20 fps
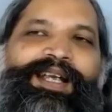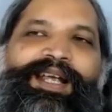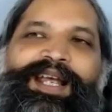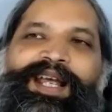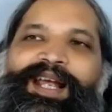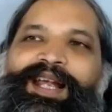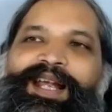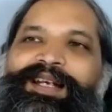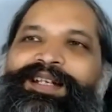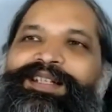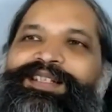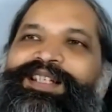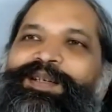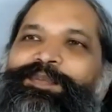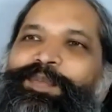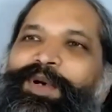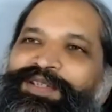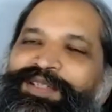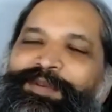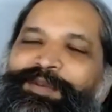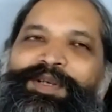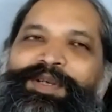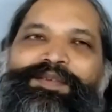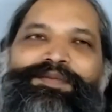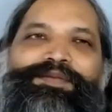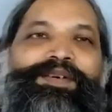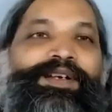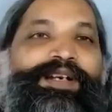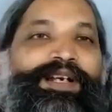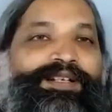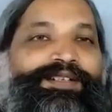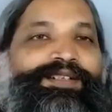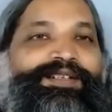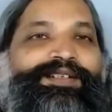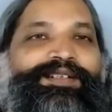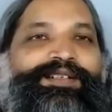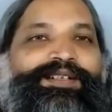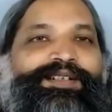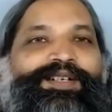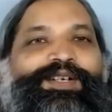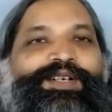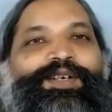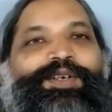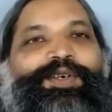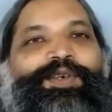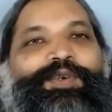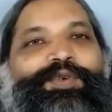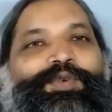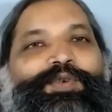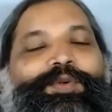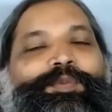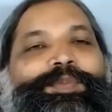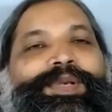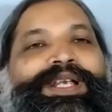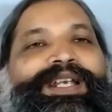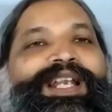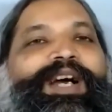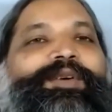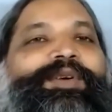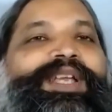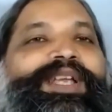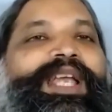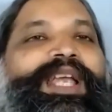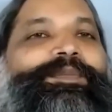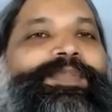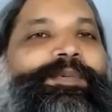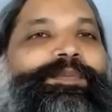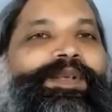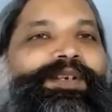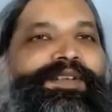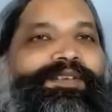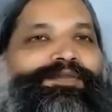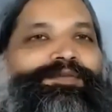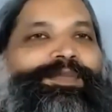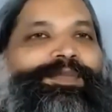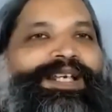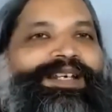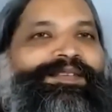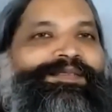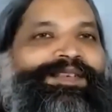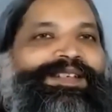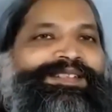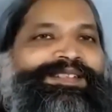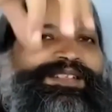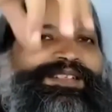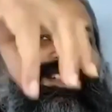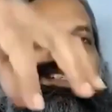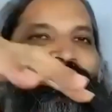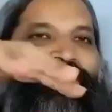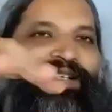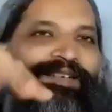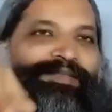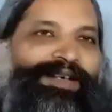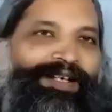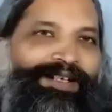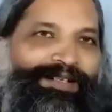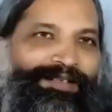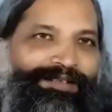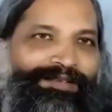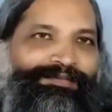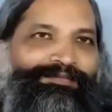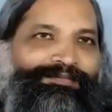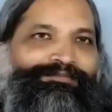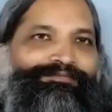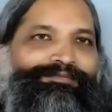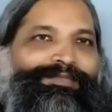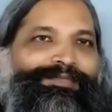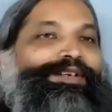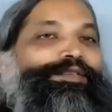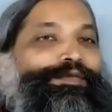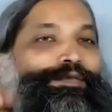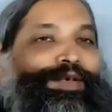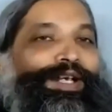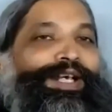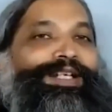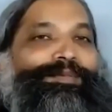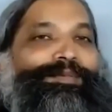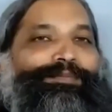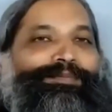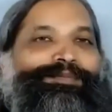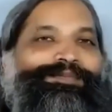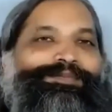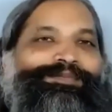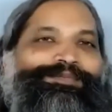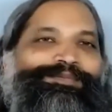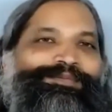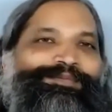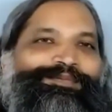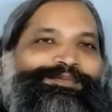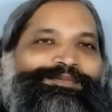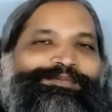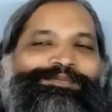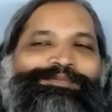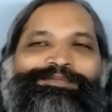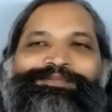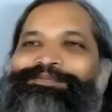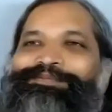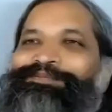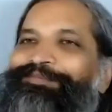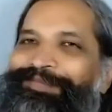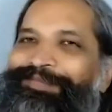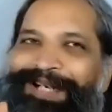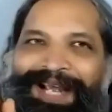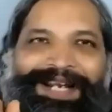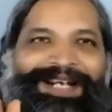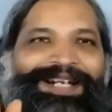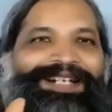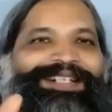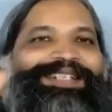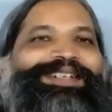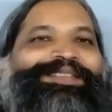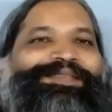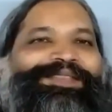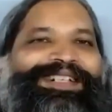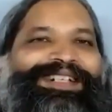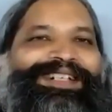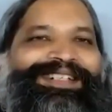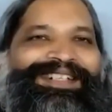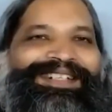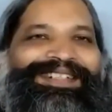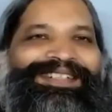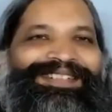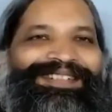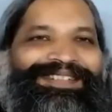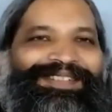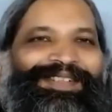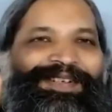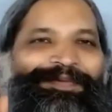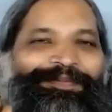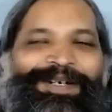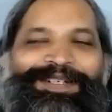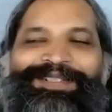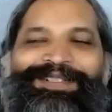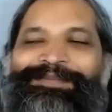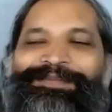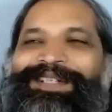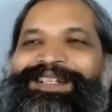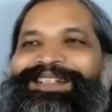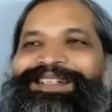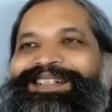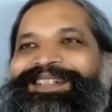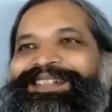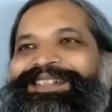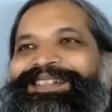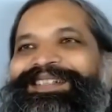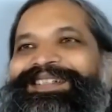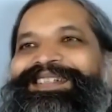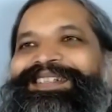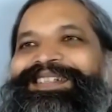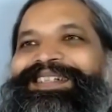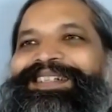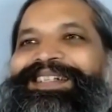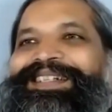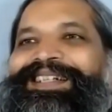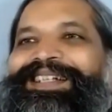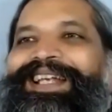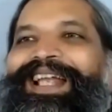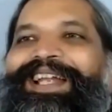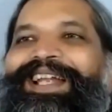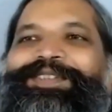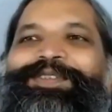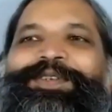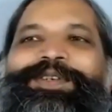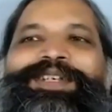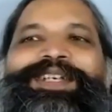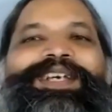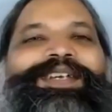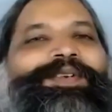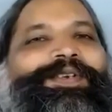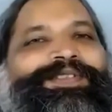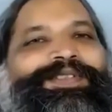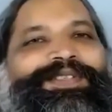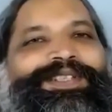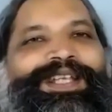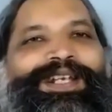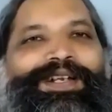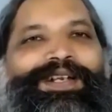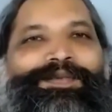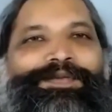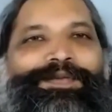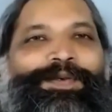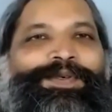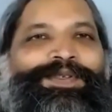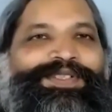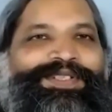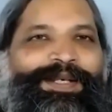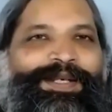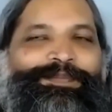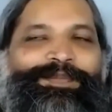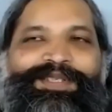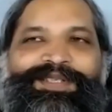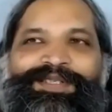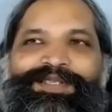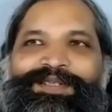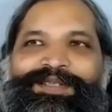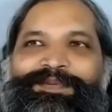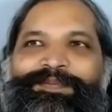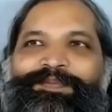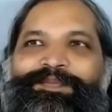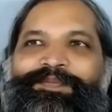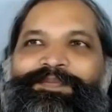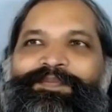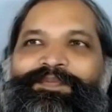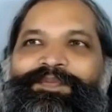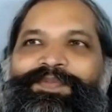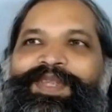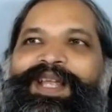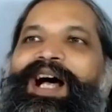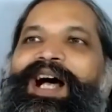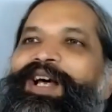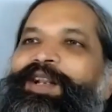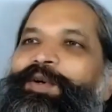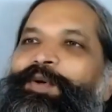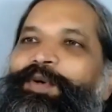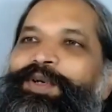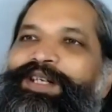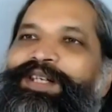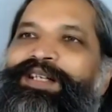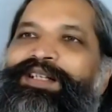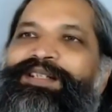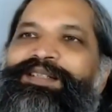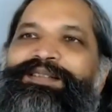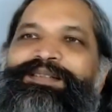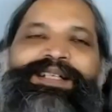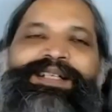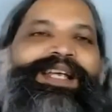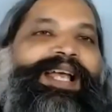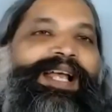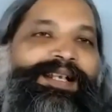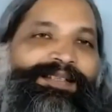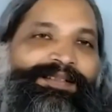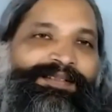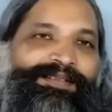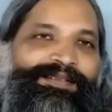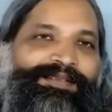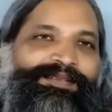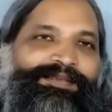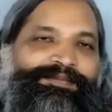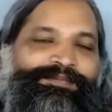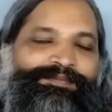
And is it possible for it to be now capable of manifesting the divine freedom and its infinities of possibility? And so here also there are 4 steps: Arogya, health;